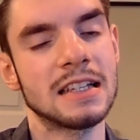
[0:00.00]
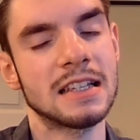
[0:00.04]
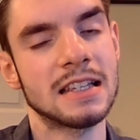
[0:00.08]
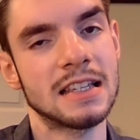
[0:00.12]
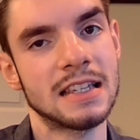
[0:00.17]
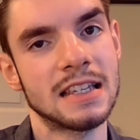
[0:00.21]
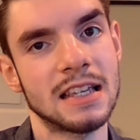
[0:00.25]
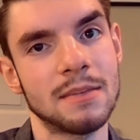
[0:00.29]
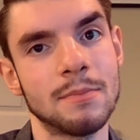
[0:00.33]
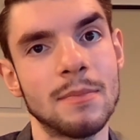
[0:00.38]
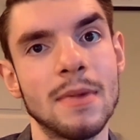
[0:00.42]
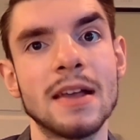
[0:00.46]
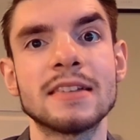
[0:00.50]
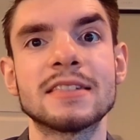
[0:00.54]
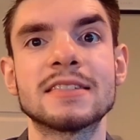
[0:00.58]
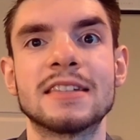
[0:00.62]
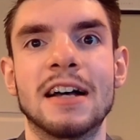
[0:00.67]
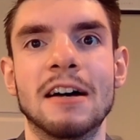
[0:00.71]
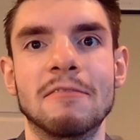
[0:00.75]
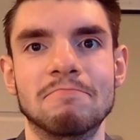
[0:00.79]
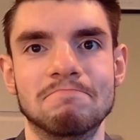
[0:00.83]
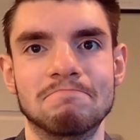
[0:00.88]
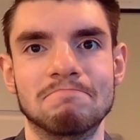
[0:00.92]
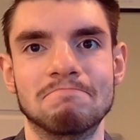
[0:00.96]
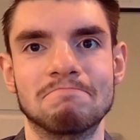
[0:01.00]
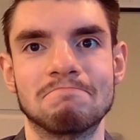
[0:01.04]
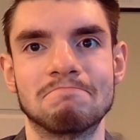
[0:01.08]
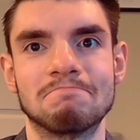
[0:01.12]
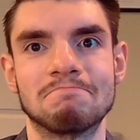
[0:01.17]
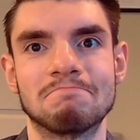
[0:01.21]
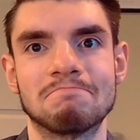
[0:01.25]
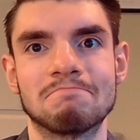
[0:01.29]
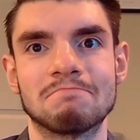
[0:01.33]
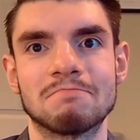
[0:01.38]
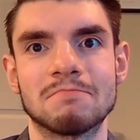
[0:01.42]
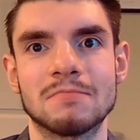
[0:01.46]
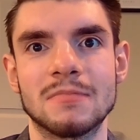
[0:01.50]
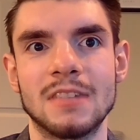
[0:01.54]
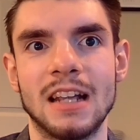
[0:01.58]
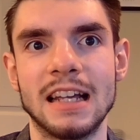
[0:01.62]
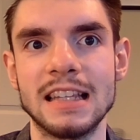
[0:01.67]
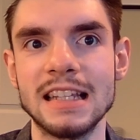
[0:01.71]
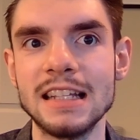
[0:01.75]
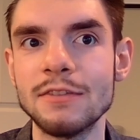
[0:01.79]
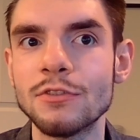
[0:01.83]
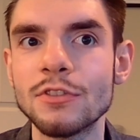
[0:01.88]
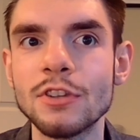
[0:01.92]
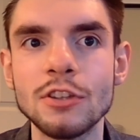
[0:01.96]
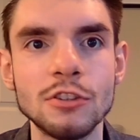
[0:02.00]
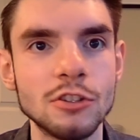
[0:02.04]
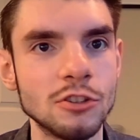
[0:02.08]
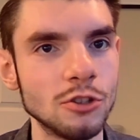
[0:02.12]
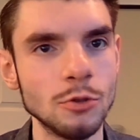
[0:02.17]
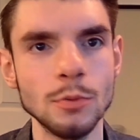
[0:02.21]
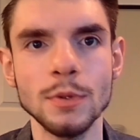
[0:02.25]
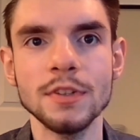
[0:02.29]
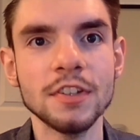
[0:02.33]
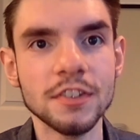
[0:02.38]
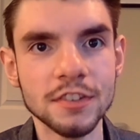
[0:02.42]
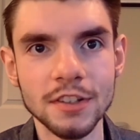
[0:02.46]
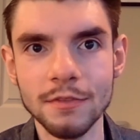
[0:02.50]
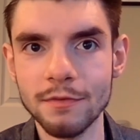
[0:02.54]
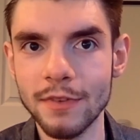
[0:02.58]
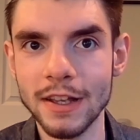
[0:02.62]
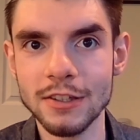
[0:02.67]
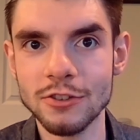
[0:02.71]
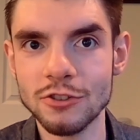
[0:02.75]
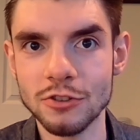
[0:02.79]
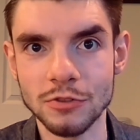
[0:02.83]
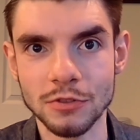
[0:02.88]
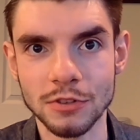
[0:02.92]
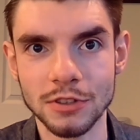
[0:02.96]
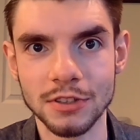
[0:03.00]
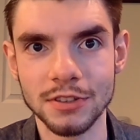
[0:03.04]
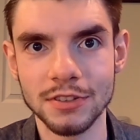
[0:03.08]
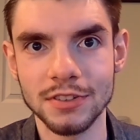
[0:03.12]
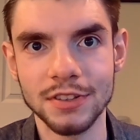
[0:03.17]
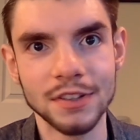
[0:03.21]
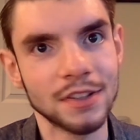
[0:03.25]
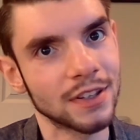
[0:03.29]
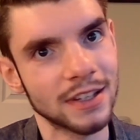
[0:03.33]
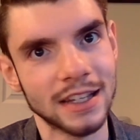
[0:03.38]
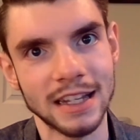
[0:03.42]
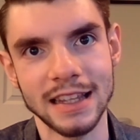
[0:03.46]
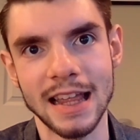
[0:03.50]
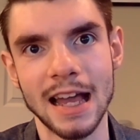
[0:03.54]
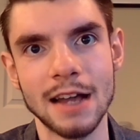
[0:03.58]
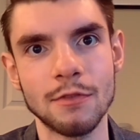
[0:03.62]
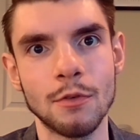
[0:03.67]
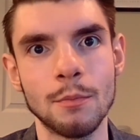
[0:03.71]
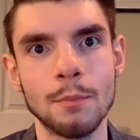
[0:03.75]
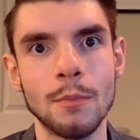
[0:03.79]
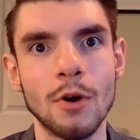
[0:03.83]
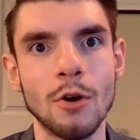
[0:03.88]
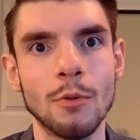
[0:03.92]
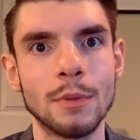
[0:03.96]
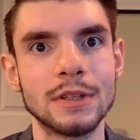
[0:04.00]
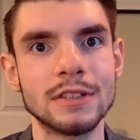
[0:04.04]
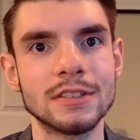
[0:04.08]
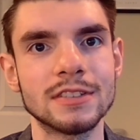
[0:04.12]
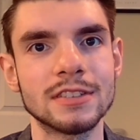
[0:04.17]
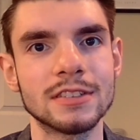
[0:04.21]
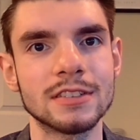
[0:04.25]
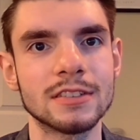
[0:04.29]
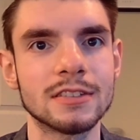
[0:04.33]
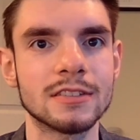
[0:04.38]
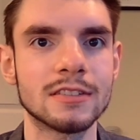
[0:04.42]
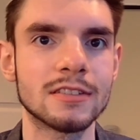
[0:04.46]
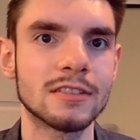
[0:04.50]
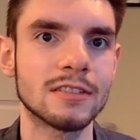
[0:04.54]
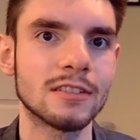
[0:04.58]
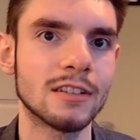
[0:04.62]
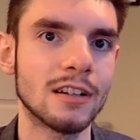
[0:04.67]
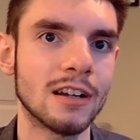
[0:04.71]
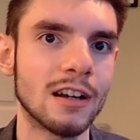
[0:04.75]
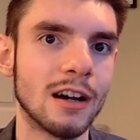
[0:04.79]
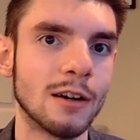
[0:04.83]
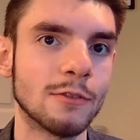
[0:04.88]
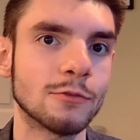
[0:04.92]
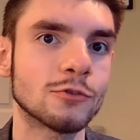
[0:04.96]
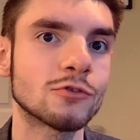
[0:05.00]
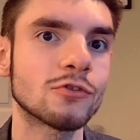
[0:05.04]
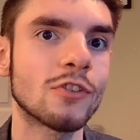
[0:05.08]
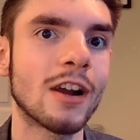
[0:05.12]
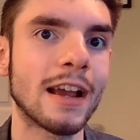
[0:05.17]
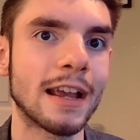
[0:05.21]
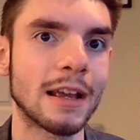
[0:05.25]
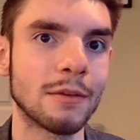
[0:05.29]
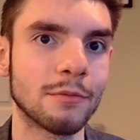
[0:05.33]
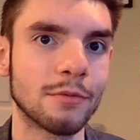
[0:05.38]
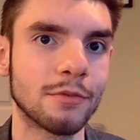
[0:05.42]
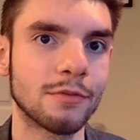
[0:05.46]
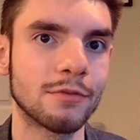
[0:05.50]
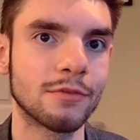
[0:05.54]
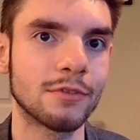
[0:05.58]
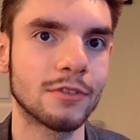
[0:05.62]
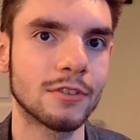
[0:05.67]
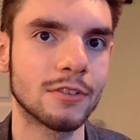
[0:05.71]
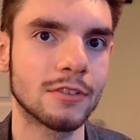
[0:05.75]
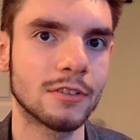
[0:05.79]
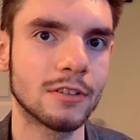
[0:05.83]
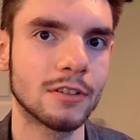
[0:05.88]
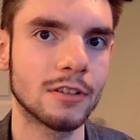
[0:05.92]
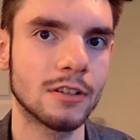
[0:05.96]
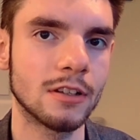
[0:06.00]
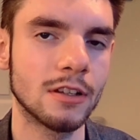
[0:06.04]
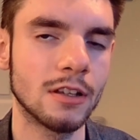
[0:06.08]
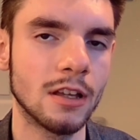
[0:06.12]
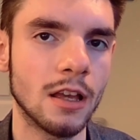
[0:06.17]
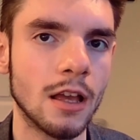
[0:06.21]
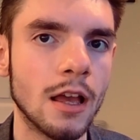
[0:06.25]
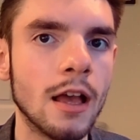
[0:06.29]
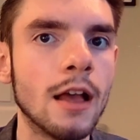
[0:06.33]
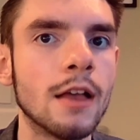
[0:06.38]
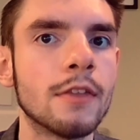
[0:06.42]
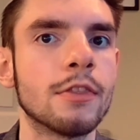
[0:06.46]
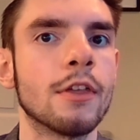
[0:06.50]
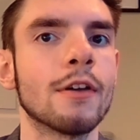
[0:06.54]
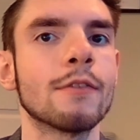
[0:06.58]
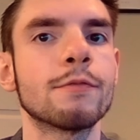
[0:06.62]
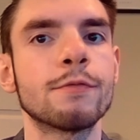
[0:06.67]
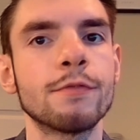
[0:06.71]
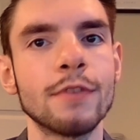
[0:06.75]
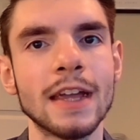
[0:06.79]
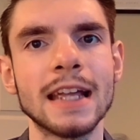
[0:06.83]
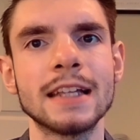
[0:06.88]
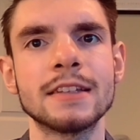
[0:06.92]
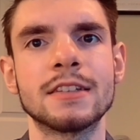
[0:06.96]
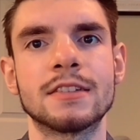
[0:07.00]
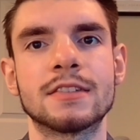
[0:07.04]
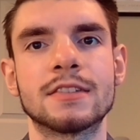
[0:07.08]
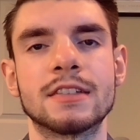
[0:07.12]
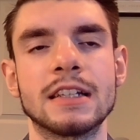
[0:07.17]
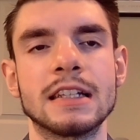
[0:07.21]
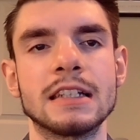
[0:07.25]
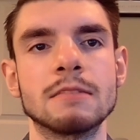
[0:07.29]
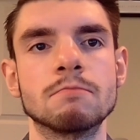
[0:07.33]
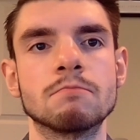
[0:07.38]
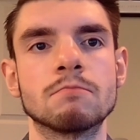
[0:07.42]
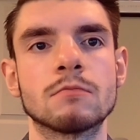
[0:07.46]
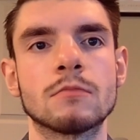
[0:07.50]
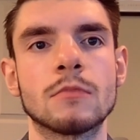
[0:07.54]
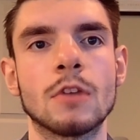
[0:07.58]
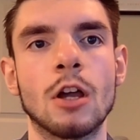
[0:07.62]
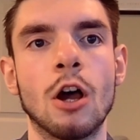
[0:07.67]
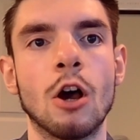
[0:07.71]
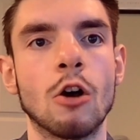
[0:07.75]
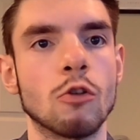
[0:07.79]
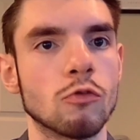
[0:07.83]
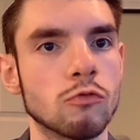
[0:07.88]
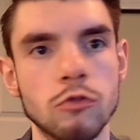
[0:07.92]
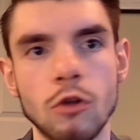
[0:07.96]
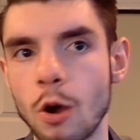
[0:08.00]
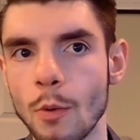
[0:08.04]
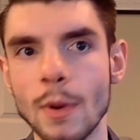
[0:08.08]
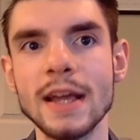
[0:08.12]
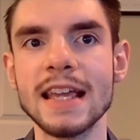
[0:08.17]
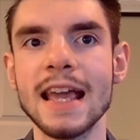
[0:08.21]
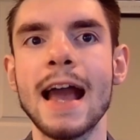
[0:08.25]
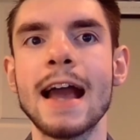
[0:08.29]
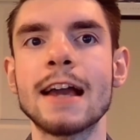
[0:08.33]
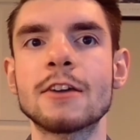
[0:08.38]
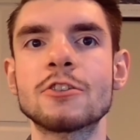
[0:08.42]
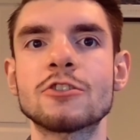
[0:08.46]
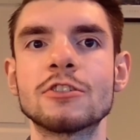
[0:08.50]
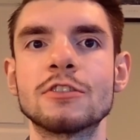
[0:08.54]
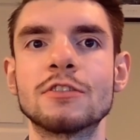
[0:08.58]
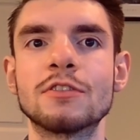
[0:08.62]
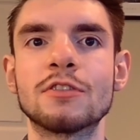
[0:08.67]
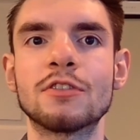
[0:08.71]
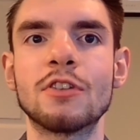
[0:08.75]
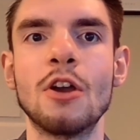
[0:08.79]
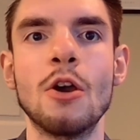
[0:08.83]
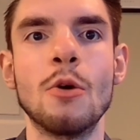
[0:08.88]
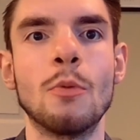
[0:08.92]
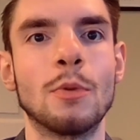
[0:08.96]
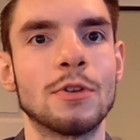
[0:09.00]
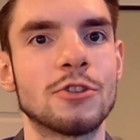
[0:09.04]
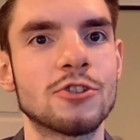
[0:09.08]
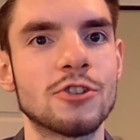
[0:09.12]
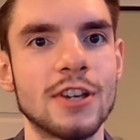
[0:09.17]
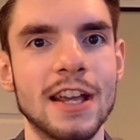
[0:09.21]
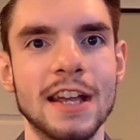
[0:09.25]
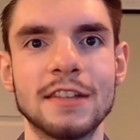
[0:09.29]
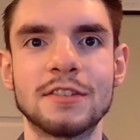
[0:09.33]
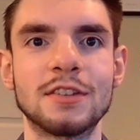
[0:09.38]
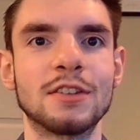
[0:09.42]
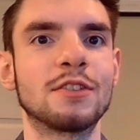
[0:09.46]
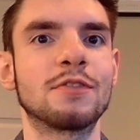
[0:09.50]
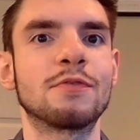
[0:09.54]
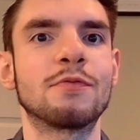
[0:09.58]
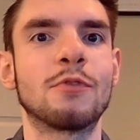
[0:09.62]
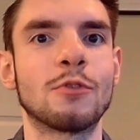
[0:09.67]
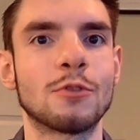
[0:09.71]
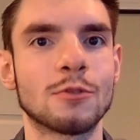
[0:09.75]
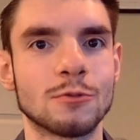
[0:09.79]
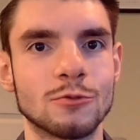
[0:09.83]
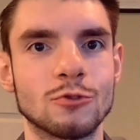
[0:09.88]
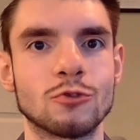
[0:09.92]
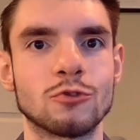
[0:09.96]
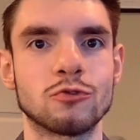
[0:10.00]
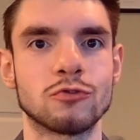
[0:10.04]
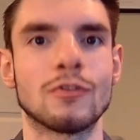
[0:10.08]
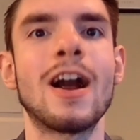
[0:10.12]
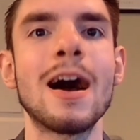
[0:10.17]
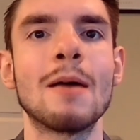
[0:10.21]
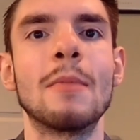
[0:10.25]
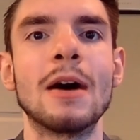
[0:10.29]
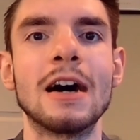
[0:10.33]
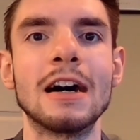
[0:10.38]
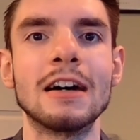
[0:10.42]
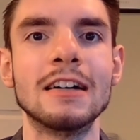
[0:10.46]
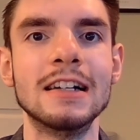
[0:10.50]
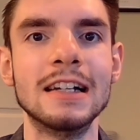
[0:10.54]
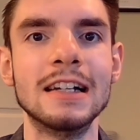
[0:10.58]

can mess up, and even the newest adventurers can have a moment of triumph. That fantasy, heroic actions with chances for drama,